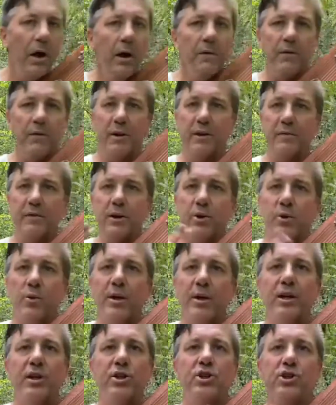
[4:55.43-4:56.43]
The living
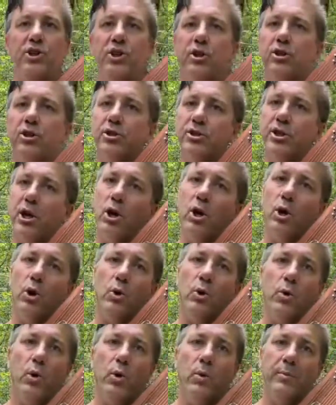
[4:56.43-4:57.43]
creatures all
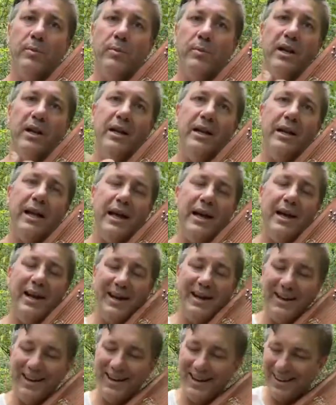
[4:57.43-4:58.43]
roam the
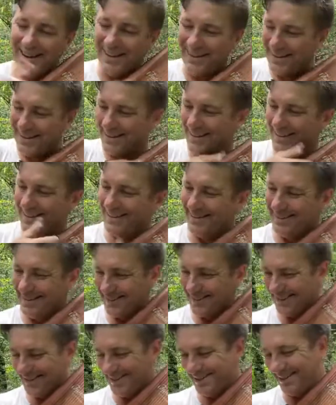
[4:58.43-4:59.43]
land,
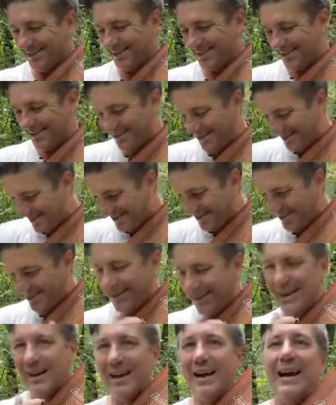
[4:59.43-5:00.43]

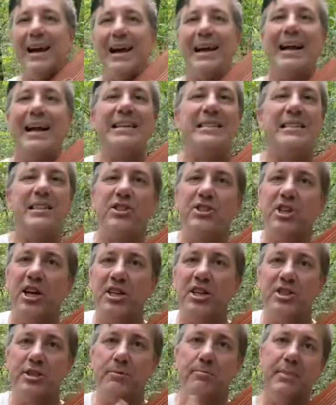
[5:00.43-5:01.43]
and hasty
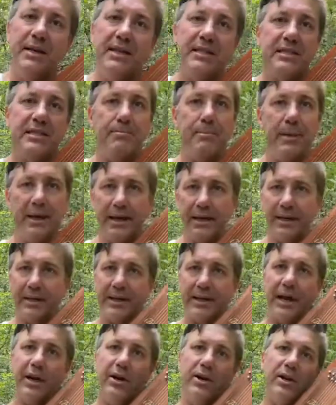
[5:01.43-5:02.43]
judgments make
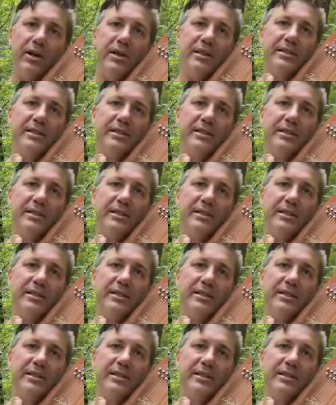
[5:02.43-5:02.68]
careless